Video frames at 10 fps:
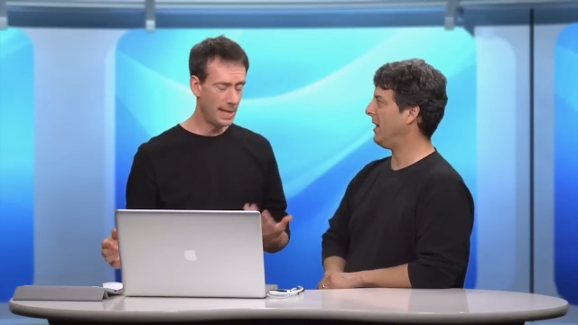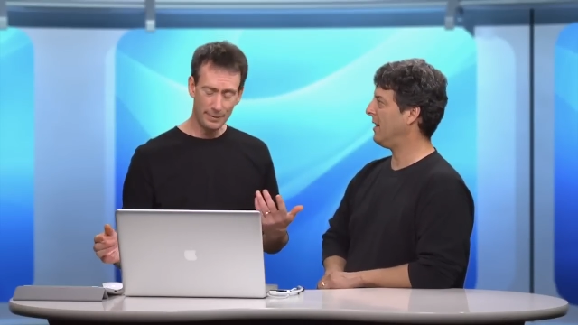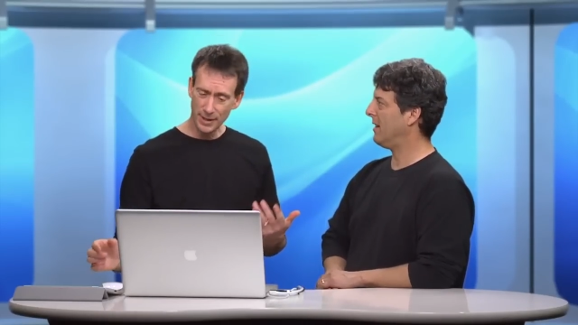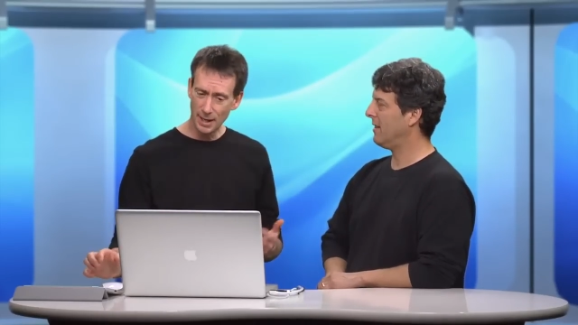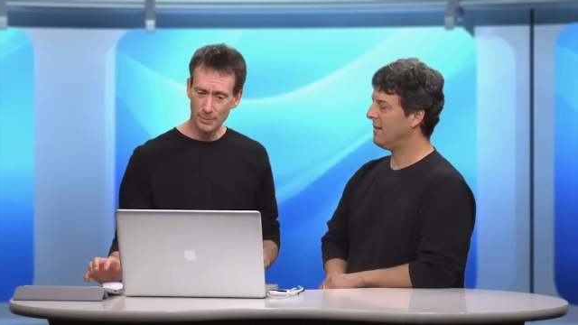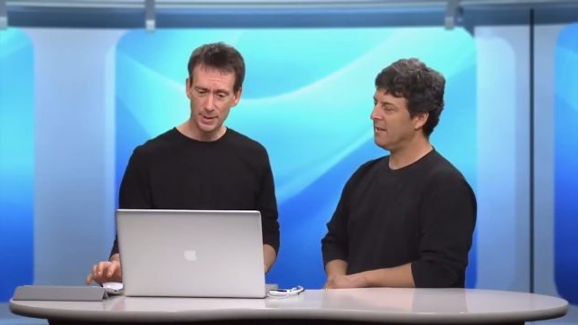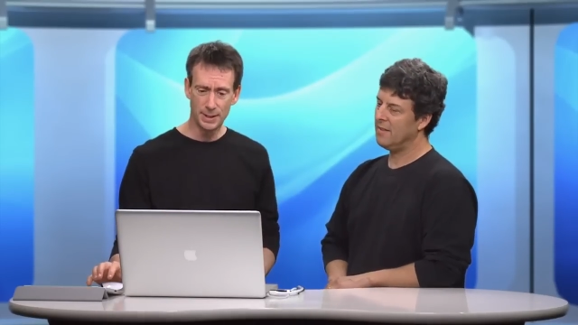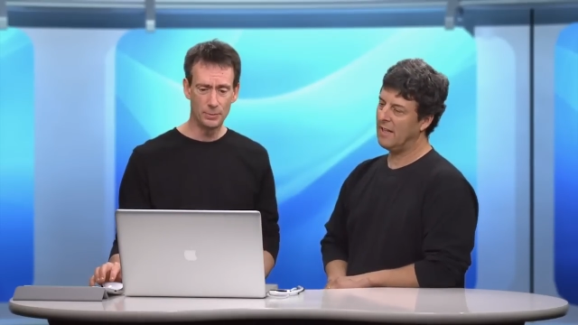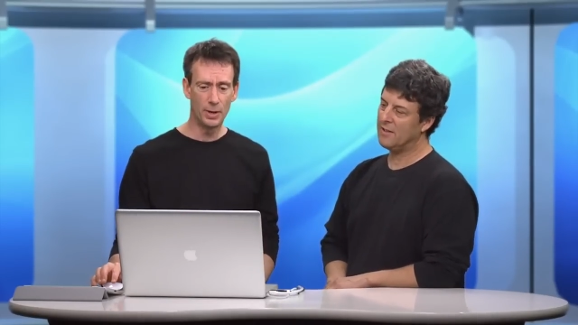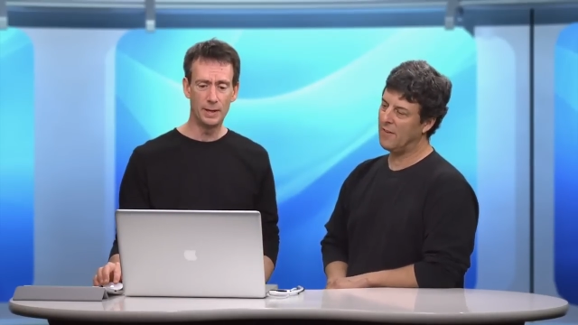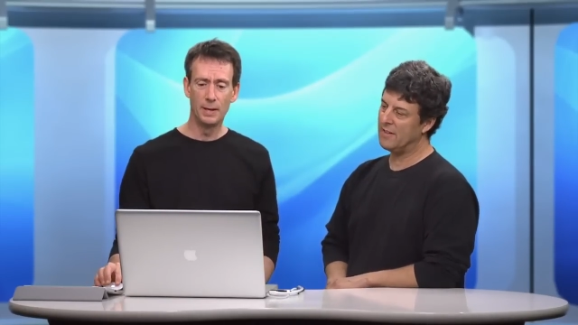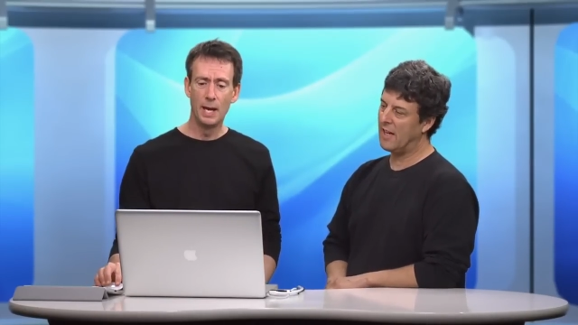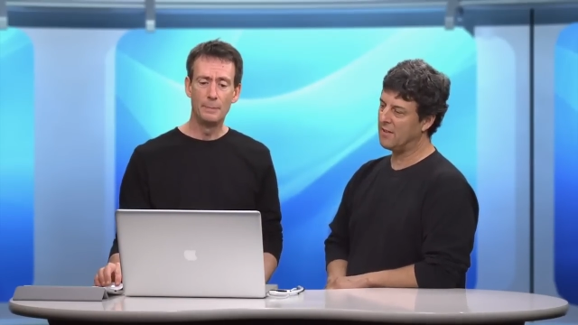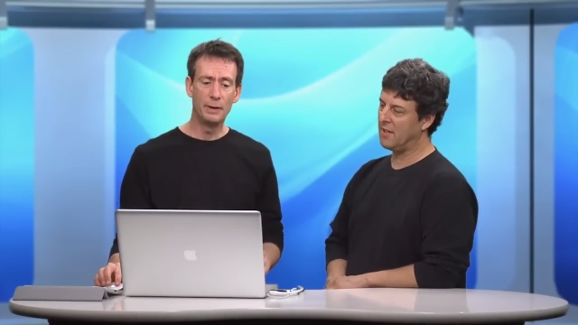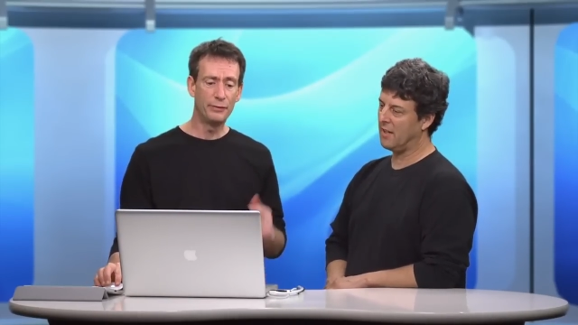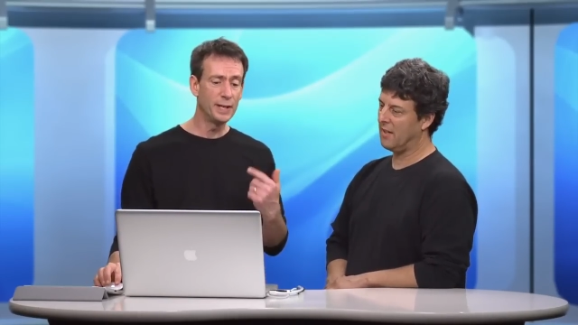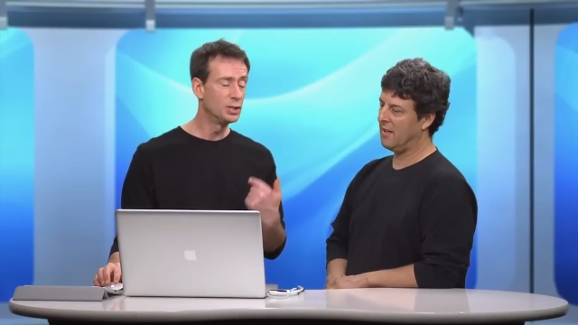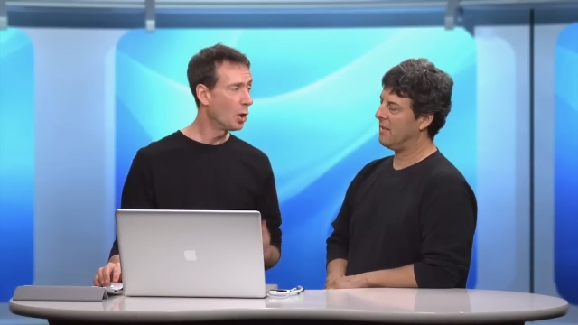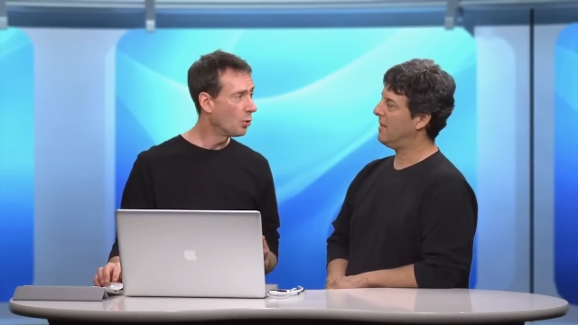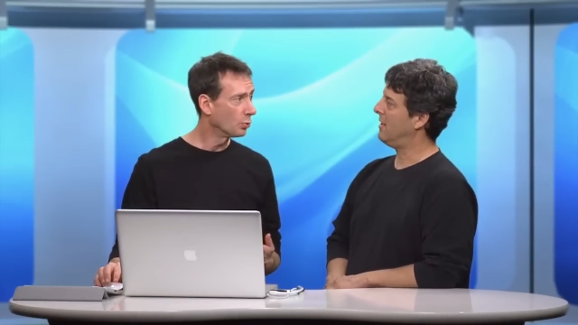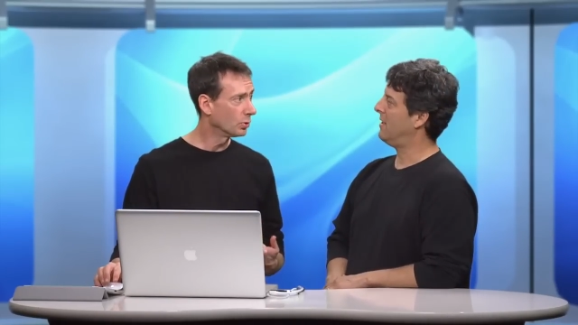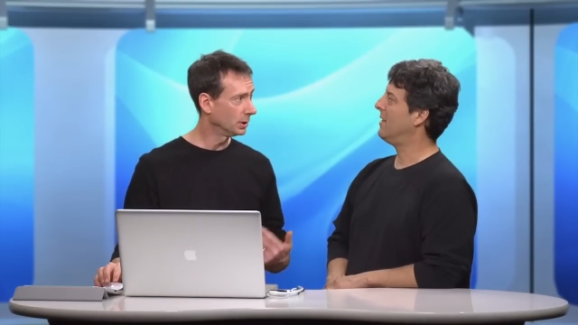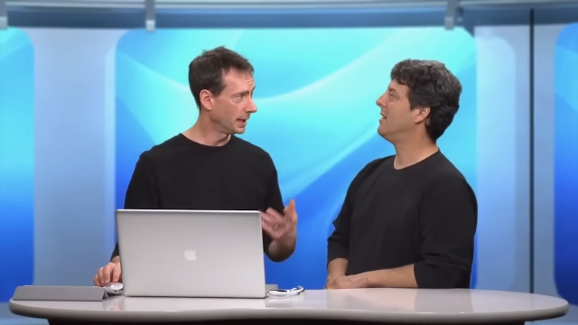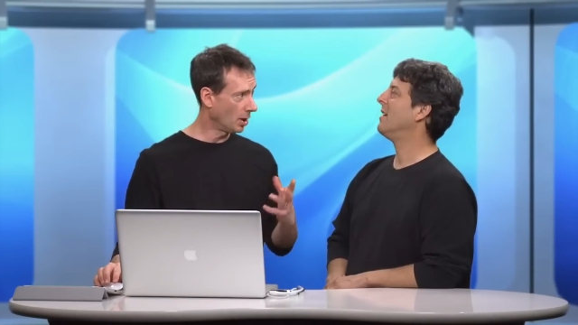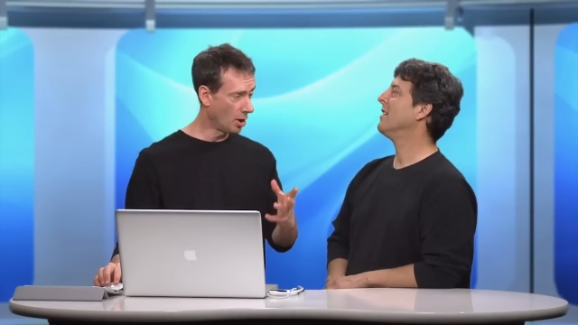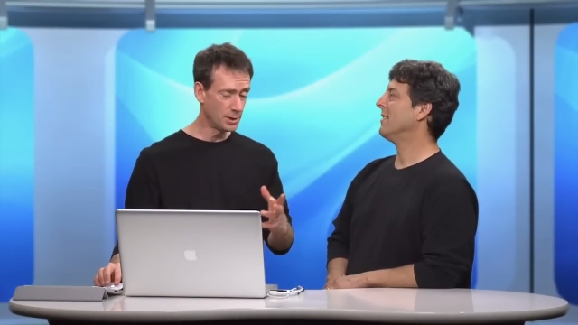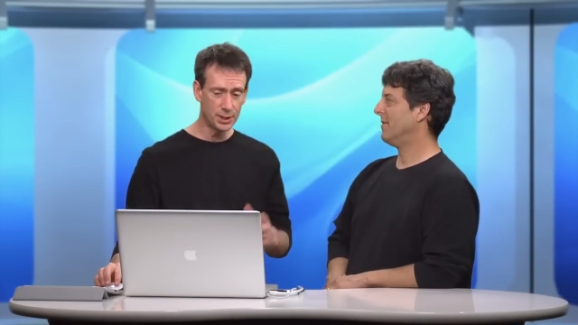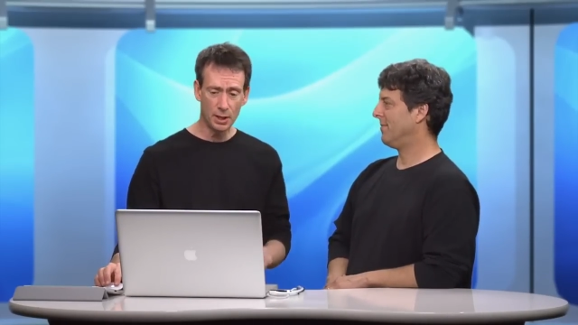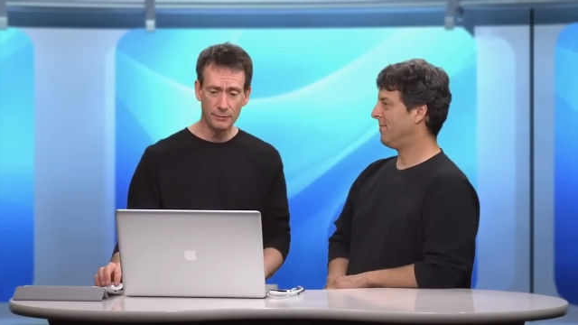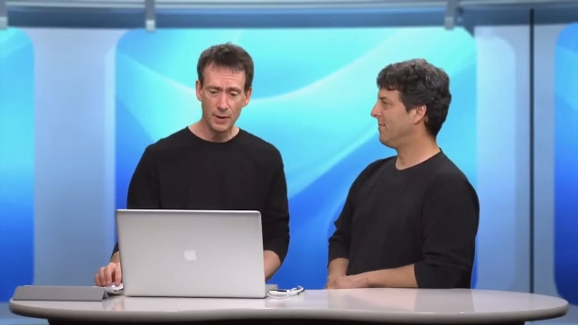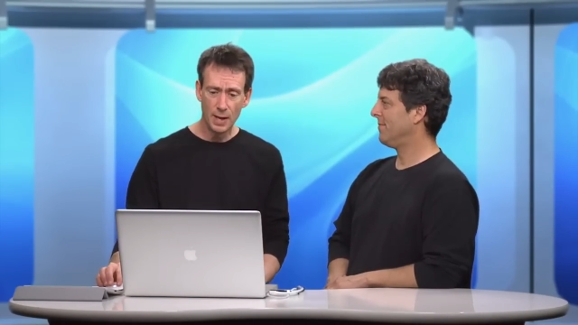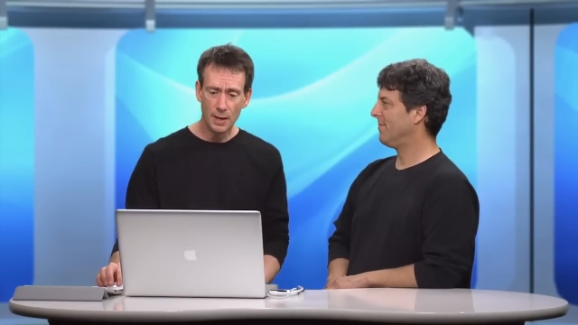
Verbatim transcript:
Speaker 1: They have camera ID, That's right. fantastic. But if they don't, like our stuff,